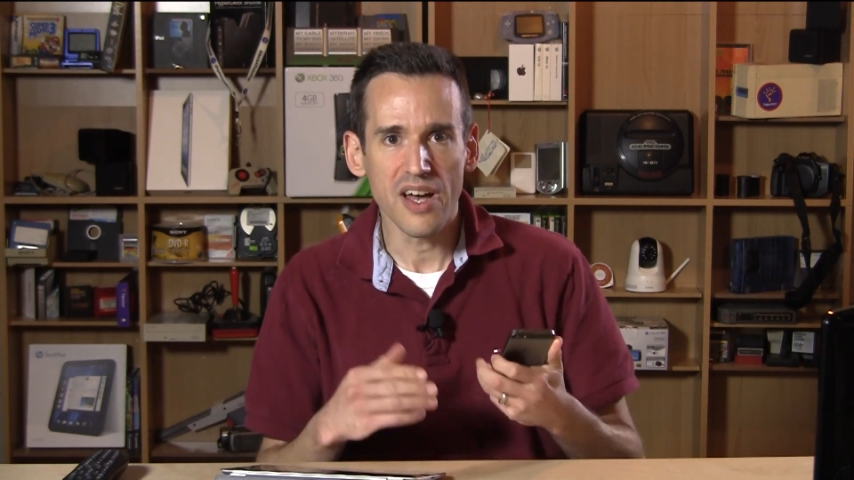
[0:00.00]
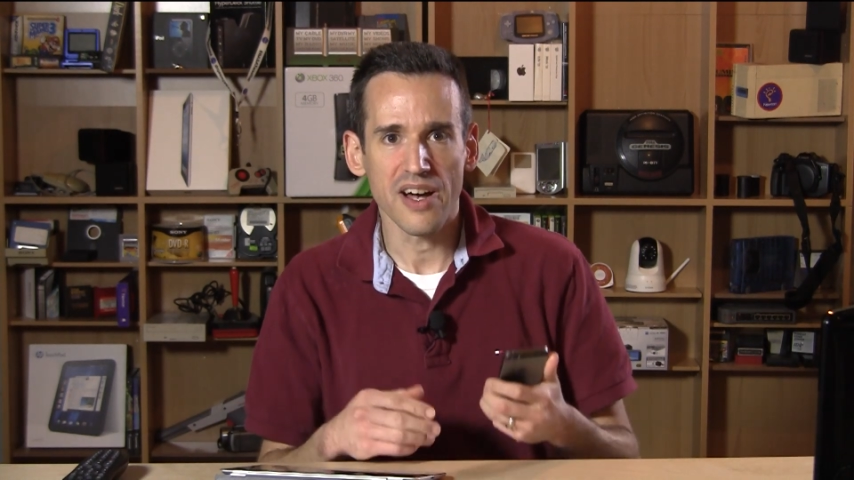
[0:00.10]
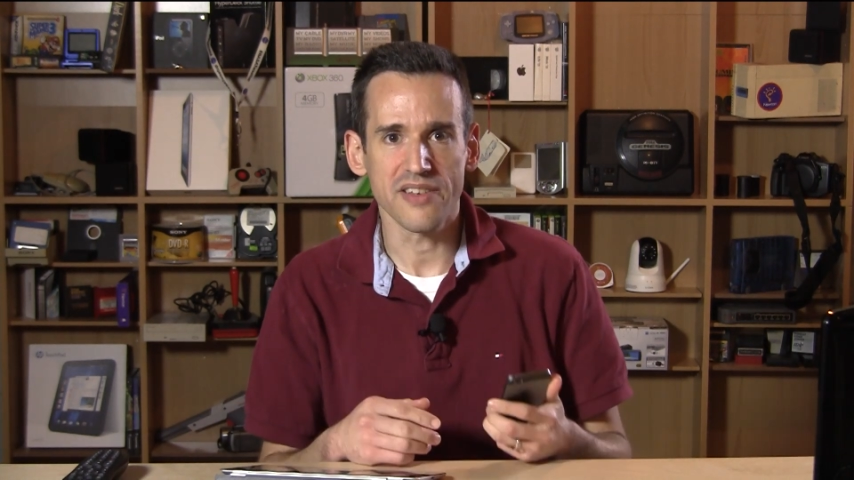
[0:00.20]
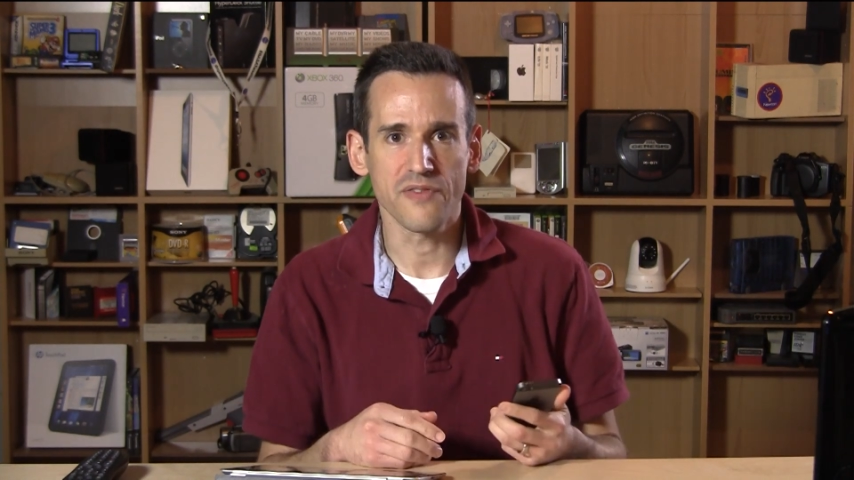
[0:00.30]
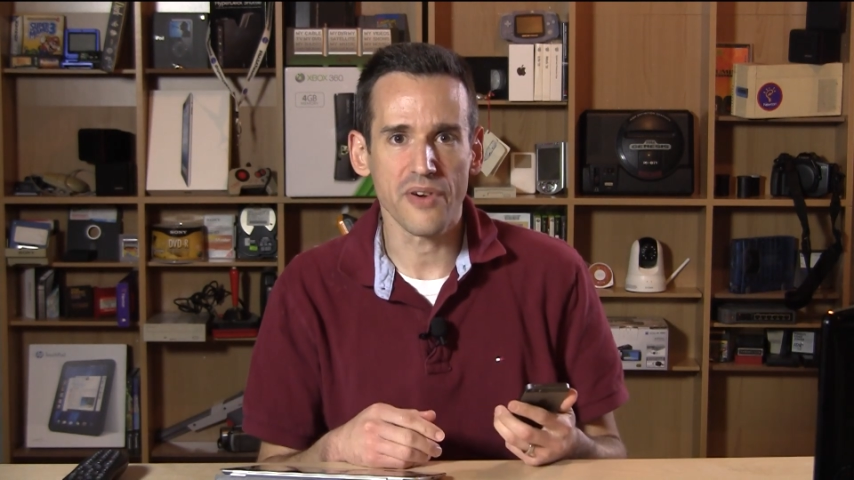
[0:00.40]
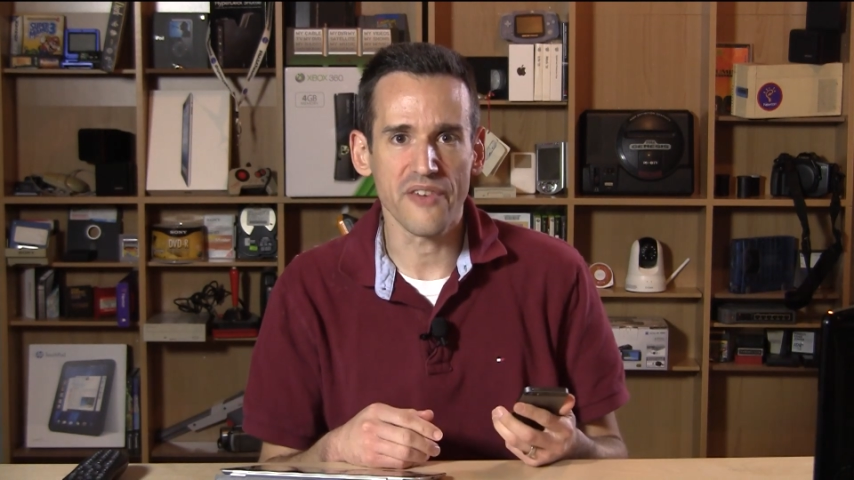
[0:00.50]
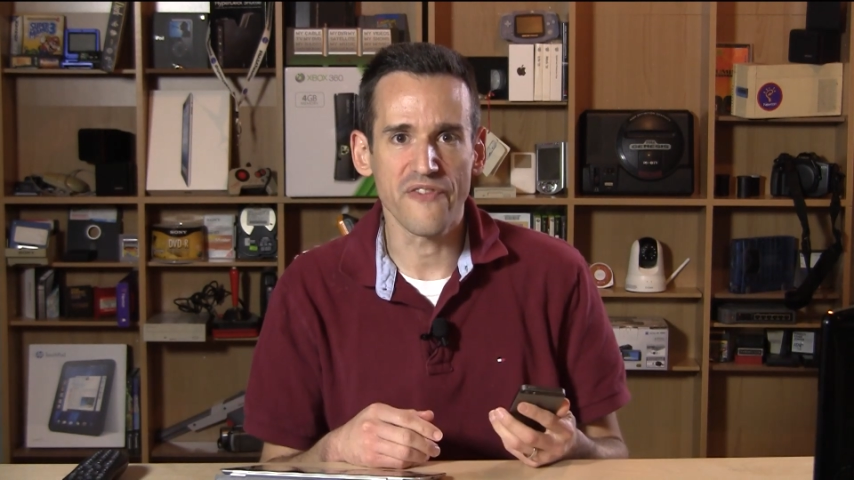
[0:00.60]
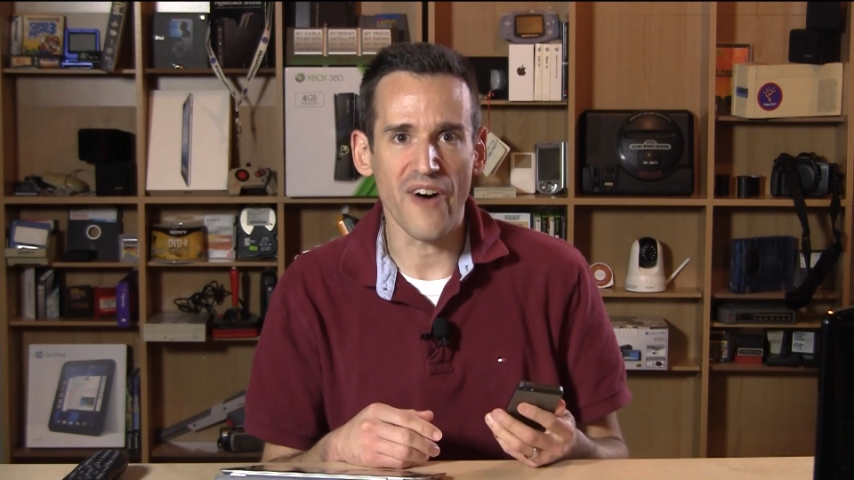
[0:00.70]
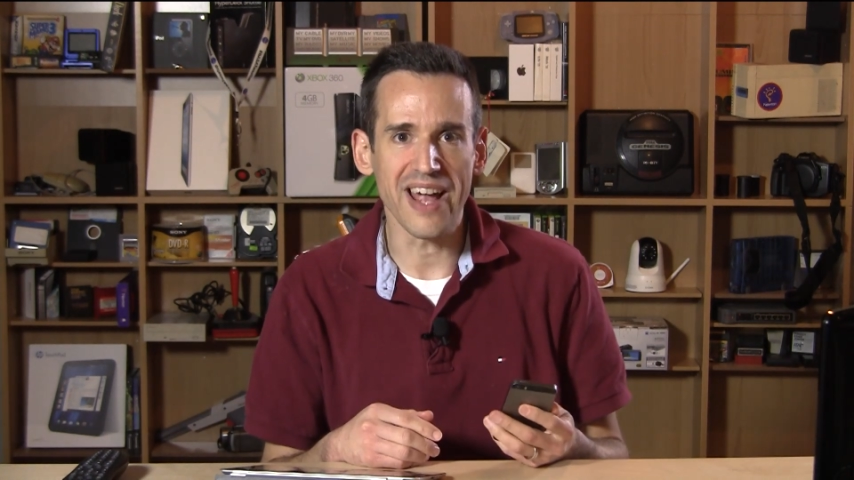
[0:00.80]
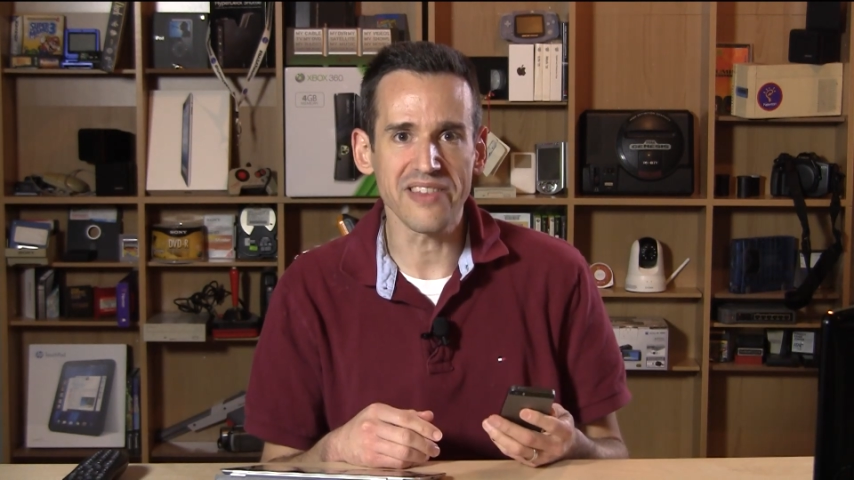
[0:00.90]
Uh, to very
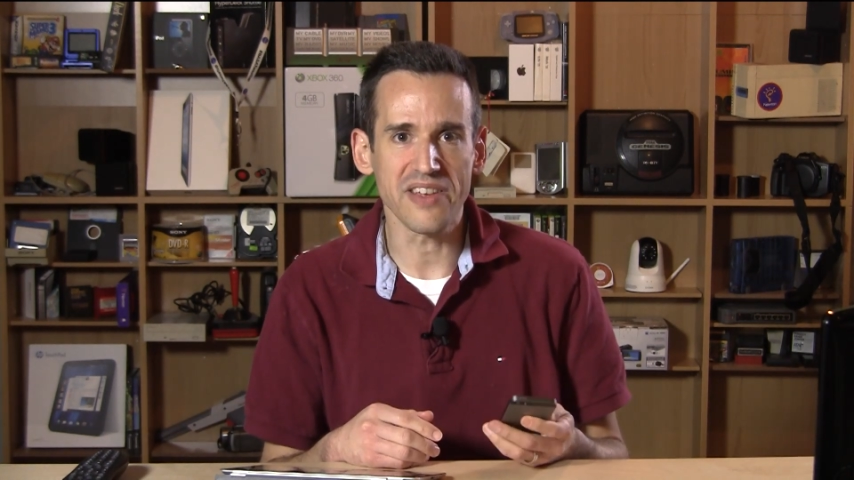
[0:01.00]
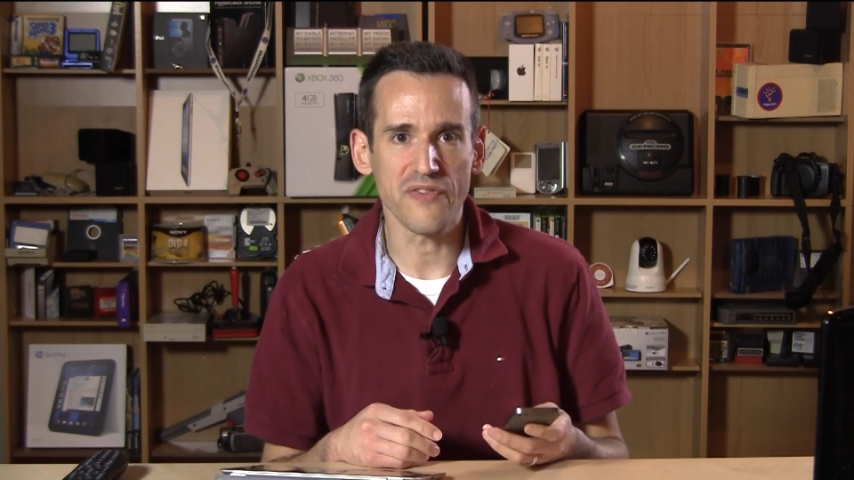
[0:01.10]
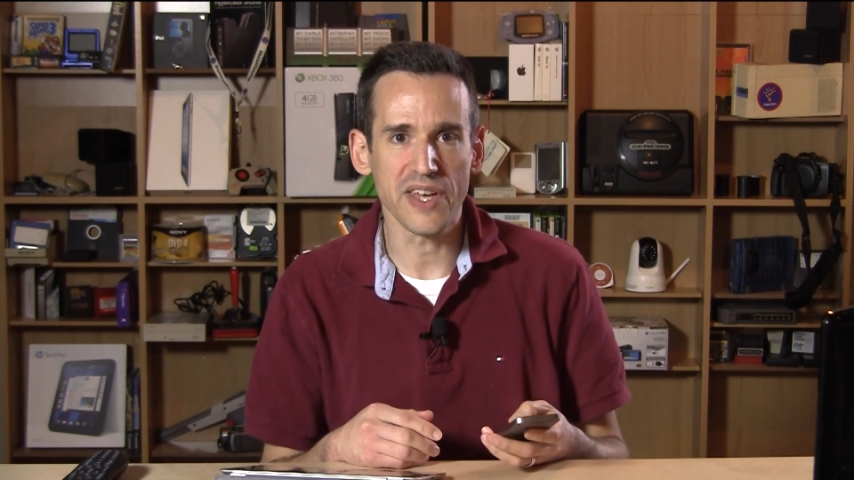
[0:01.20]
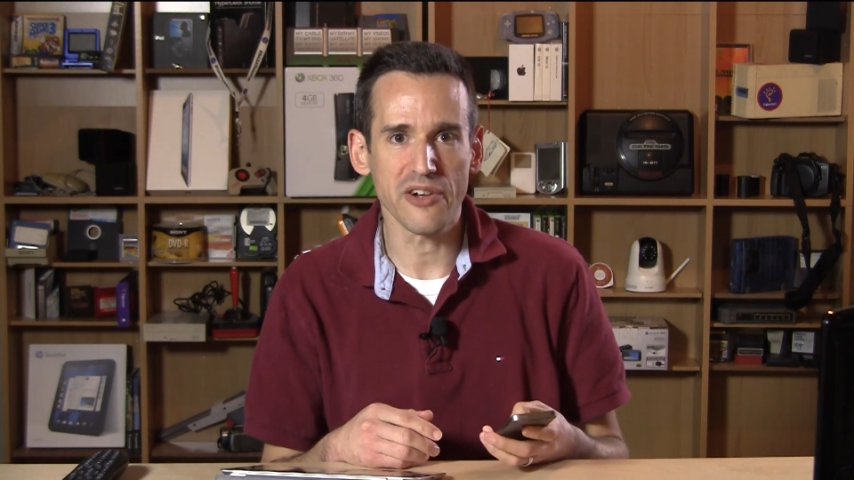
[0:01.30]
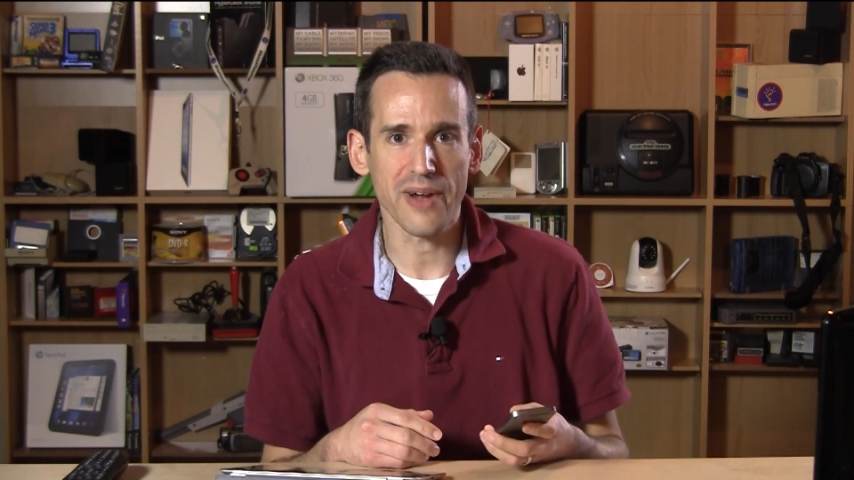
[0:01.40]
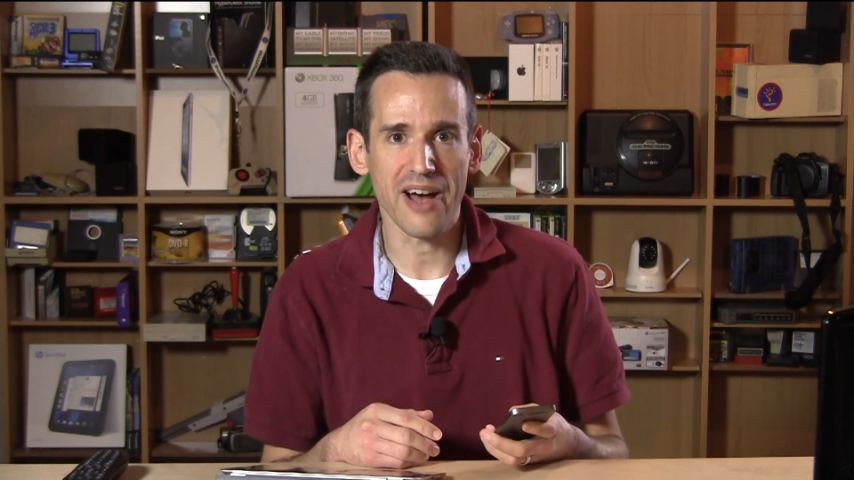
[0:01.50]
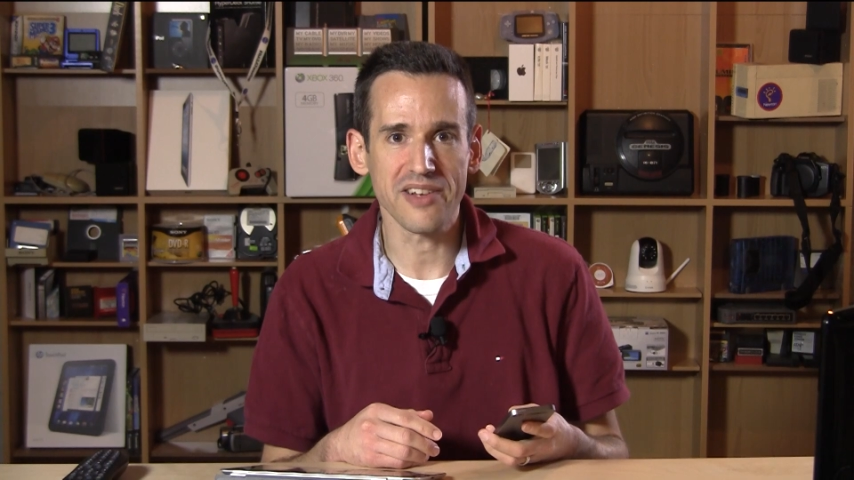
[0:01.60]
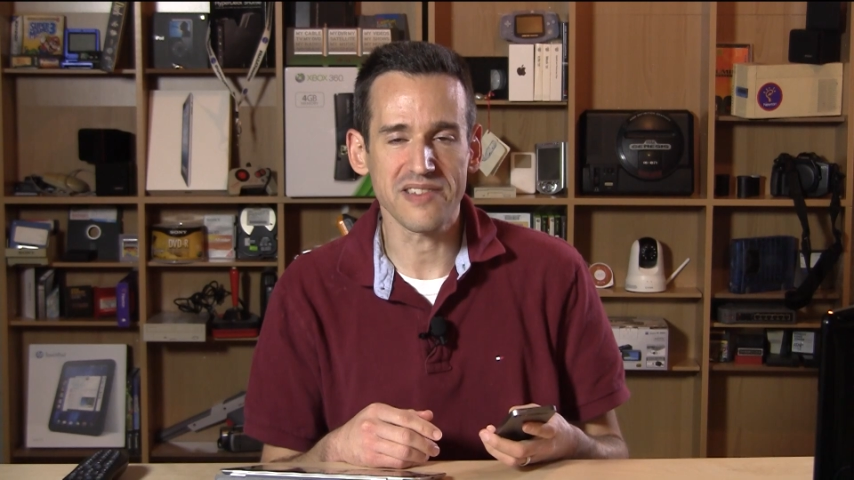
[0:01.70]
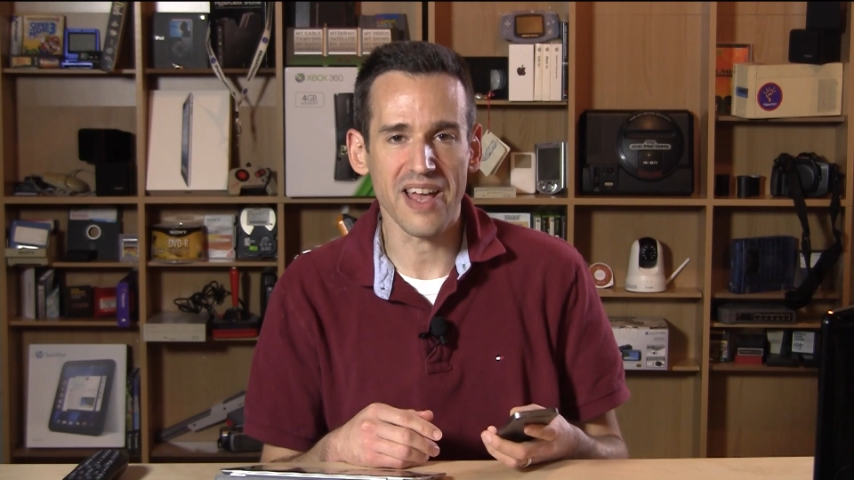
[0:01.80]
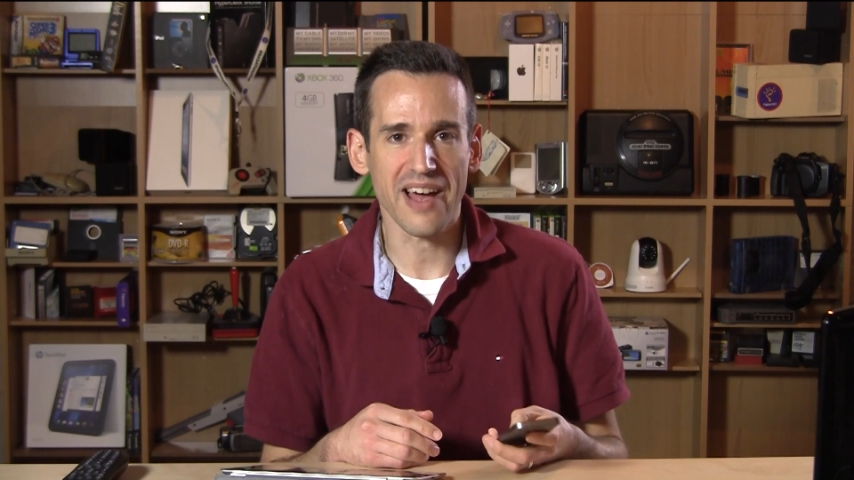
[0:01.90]
finely figure out
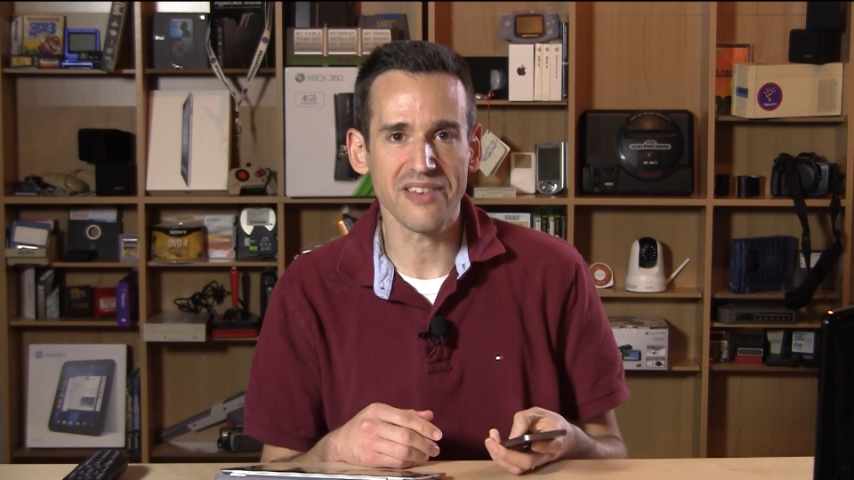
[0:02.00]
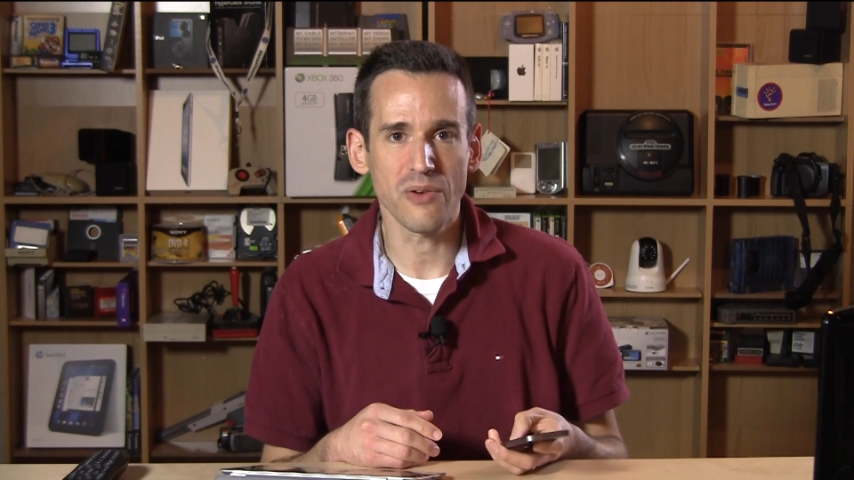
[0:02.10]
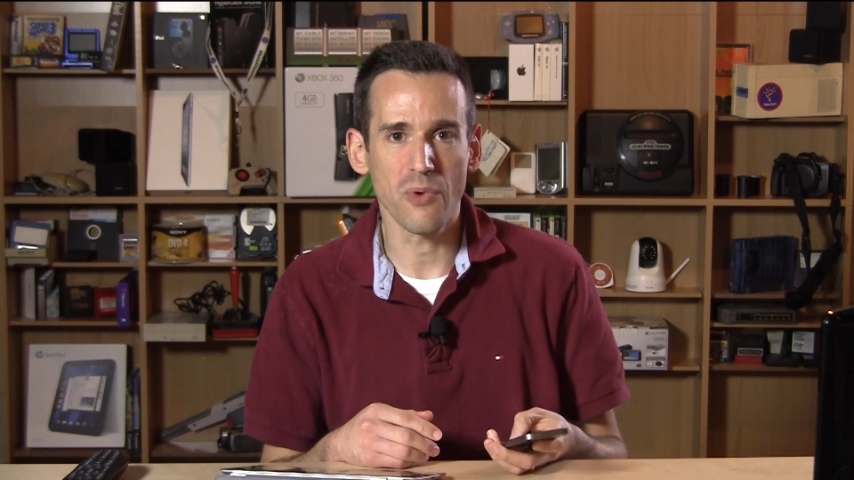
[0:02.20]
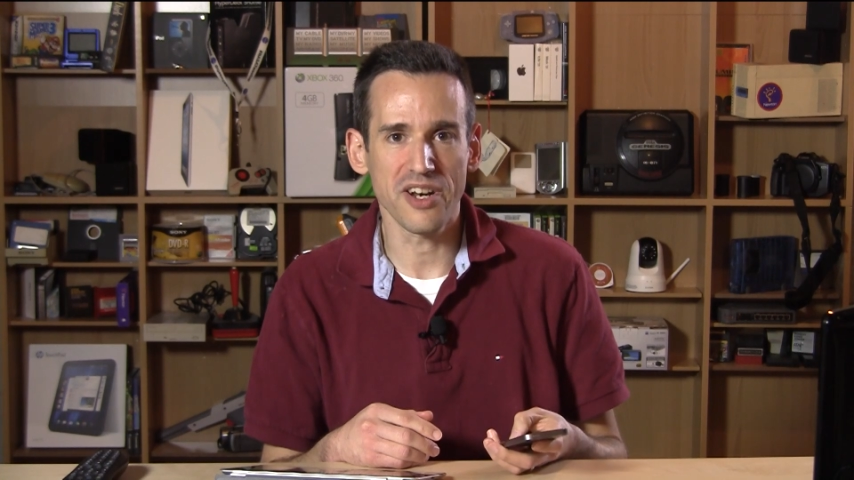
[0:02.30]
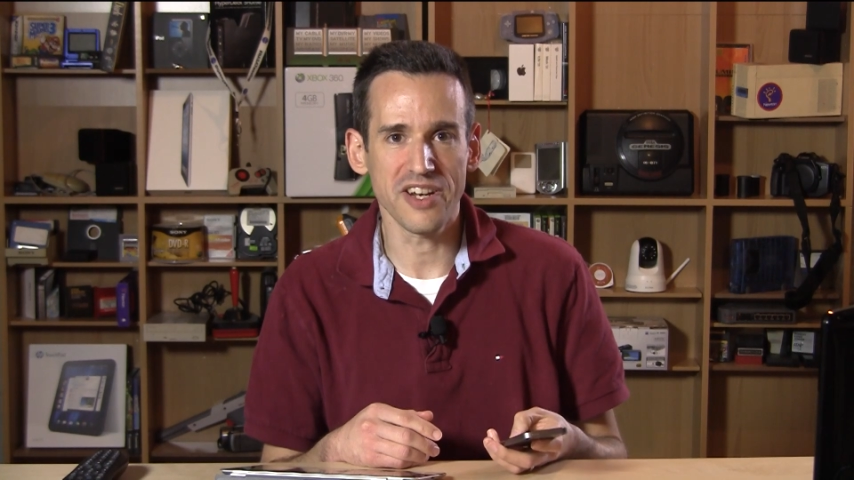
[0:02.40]
exactly what